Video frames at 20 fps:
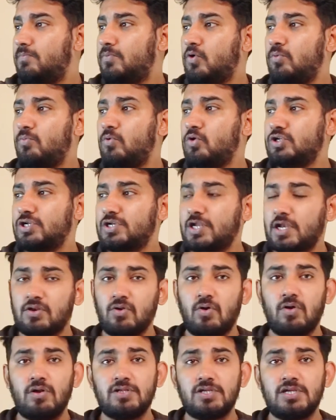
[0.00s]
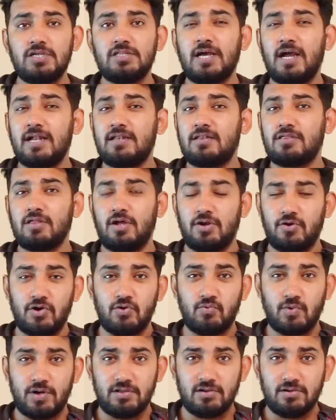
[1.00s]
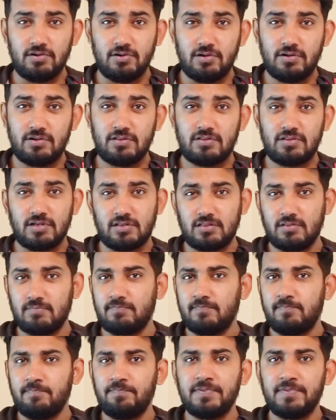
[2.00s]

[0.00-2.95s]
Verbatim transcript: promotion technology that's 120 hertz that's a